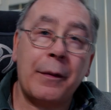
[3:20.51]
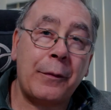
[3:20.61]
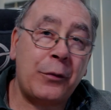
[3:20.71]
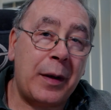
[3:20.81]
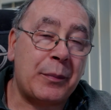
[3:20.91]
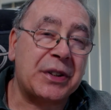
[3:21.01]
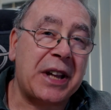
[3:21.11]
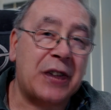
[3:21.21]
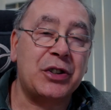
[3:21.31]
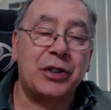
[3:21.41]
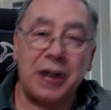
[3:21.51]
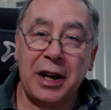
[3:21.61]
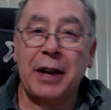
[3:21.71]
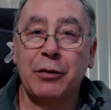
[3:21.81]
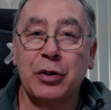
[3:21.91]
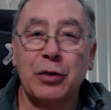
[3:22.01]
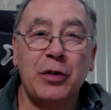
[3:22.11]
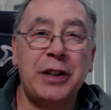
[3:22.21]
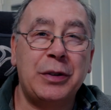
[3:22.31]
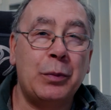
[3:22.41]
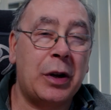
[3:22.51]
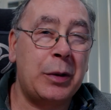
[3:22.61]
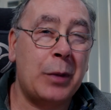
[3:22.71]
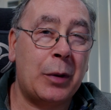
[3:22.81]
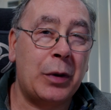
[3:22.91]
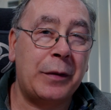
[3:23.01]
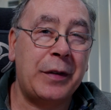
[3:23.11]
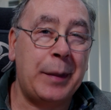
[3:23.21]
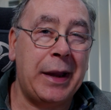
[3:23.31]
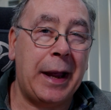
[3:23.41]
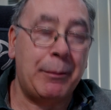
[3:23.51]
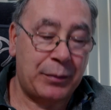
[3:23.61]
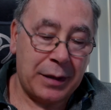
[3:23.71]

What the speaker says: Threat protection, another good reason why you might want a VPN.